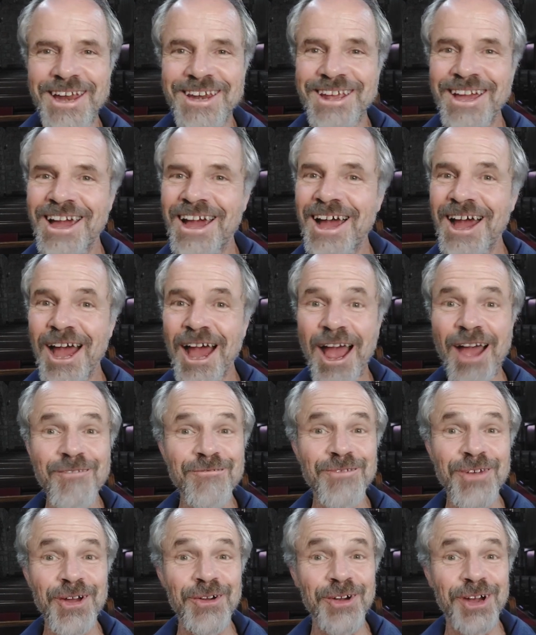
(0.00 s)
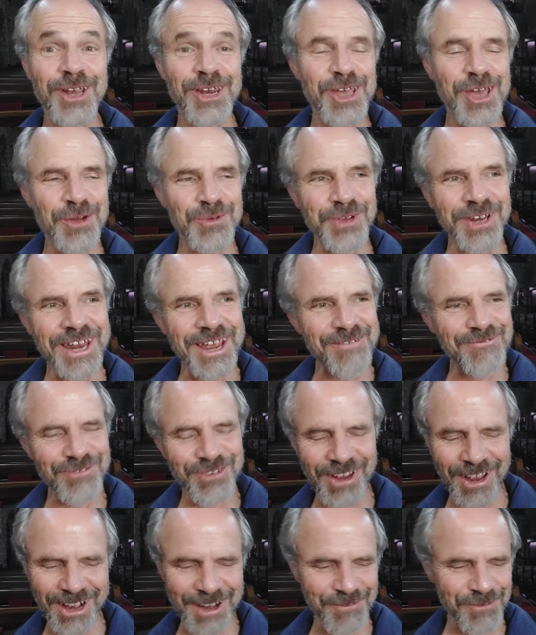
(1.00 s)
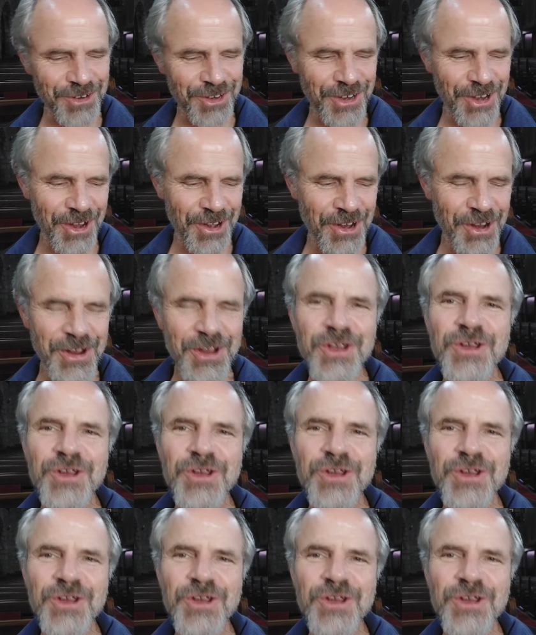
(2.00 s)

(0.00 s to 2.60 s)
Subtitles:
And I've no idea. I'd have to go and